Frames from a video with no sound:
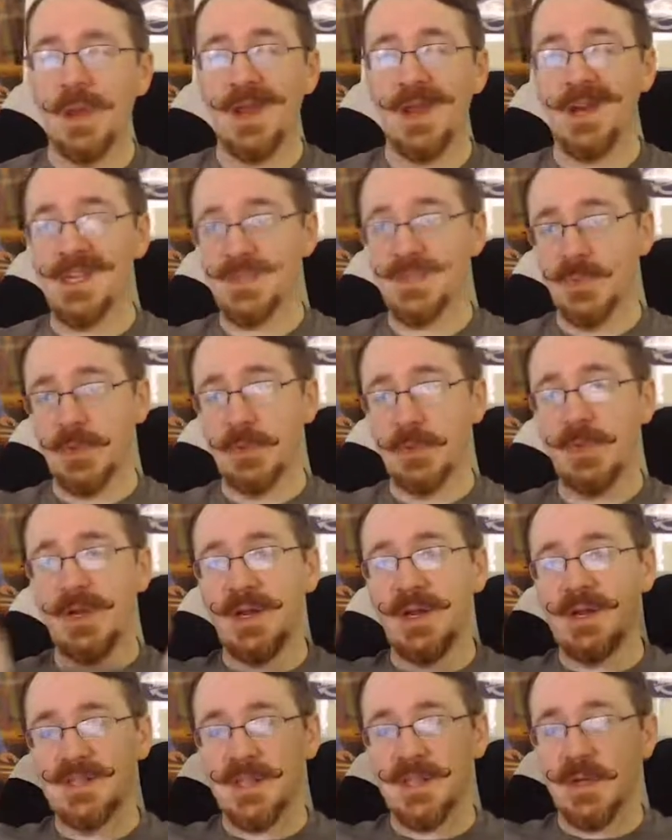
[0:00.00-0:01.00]
And it's bourbon
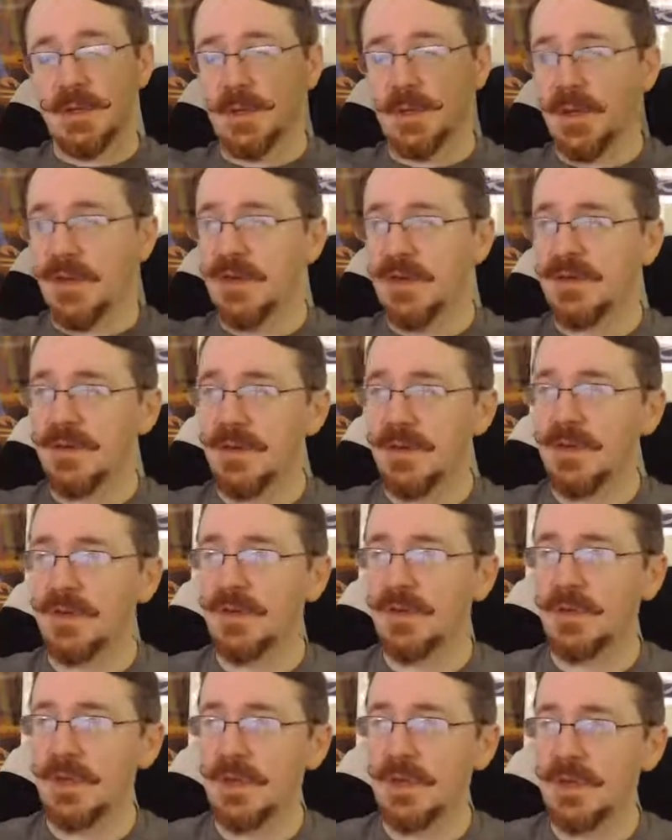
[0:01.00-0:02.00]
night. It's not going on
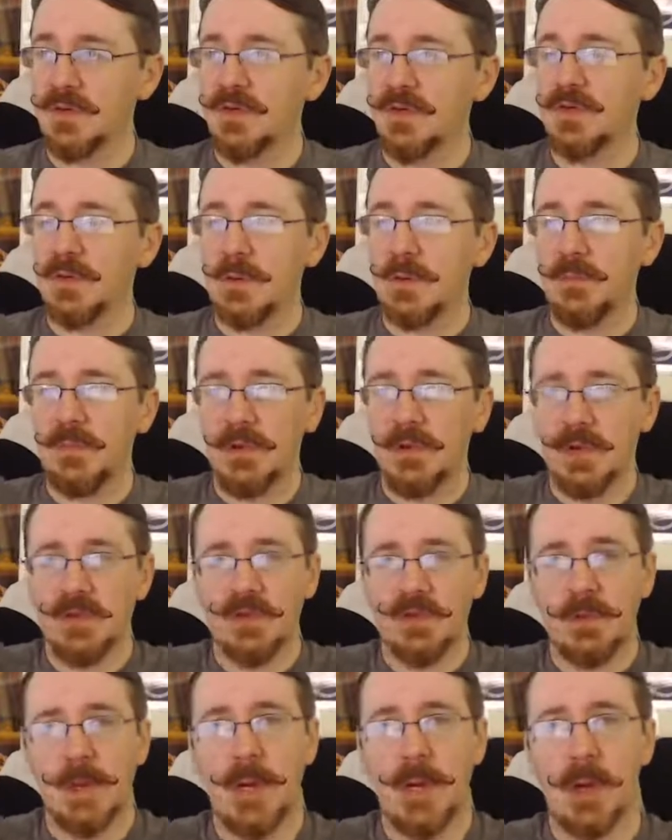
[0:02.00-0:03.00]
tonight, so I get to stream for an
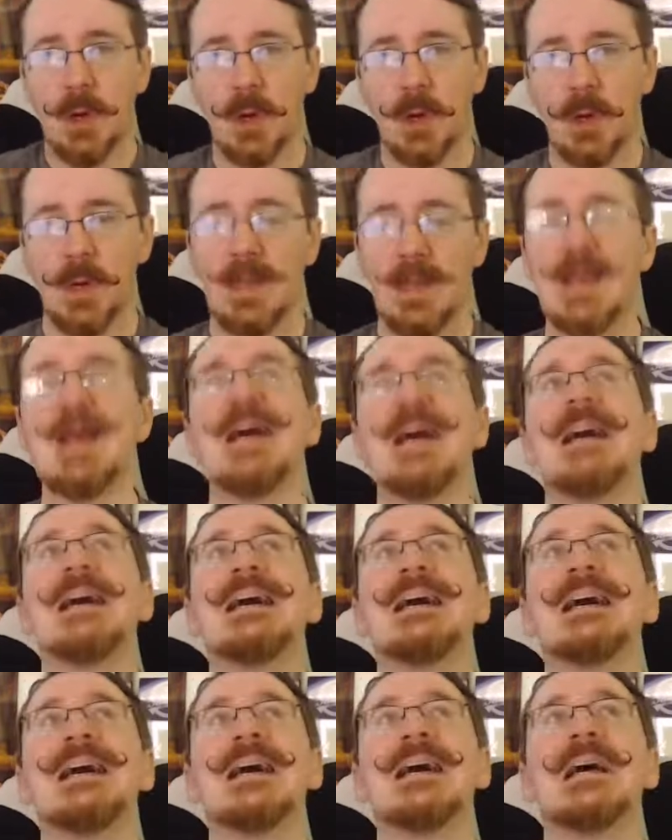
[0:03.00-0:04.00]
extra hour.
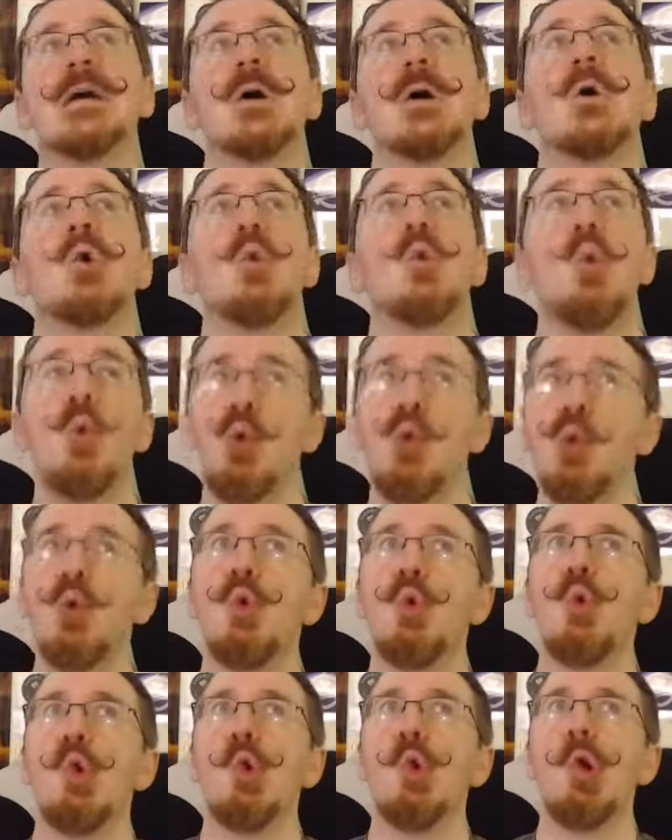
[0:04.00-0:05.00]
Ha
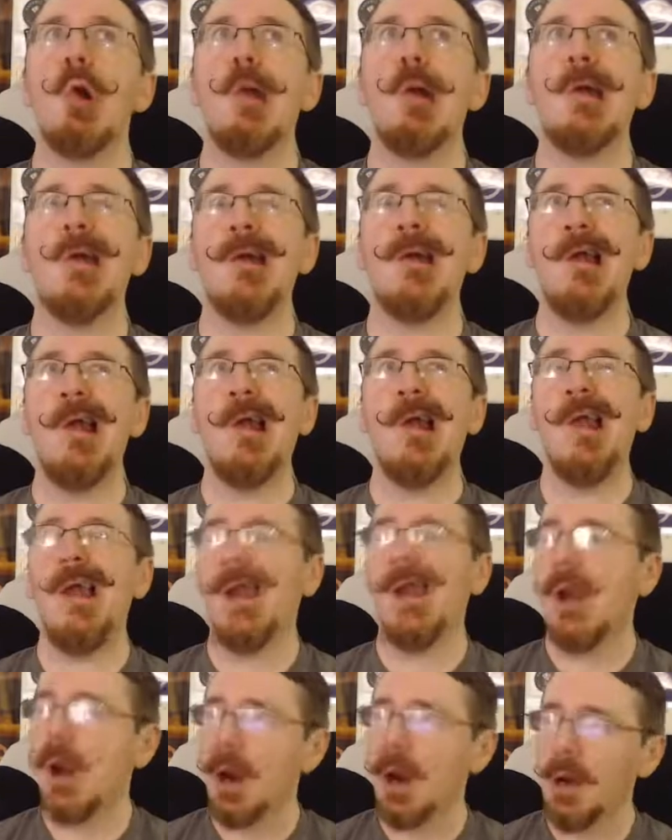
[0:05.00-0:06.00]

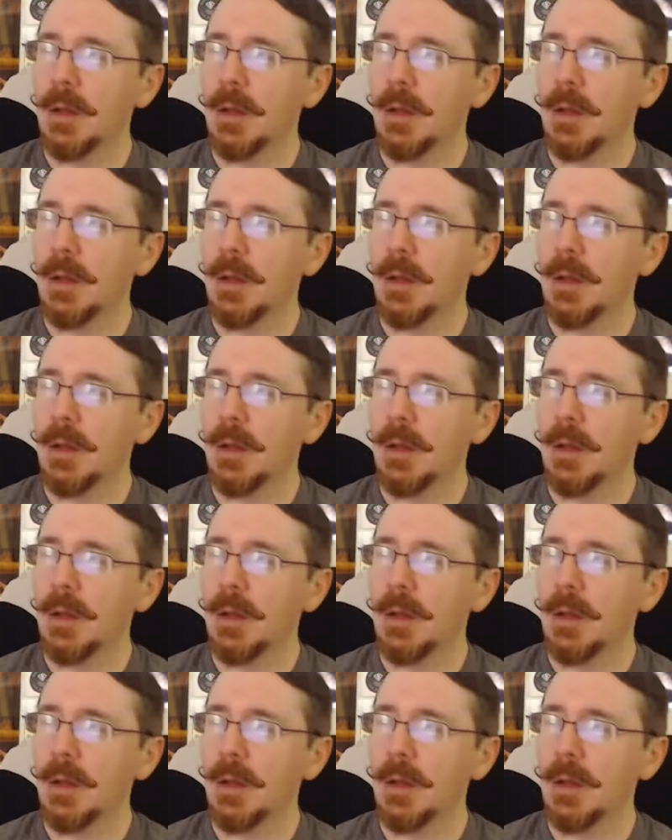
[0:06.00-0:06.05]
ha!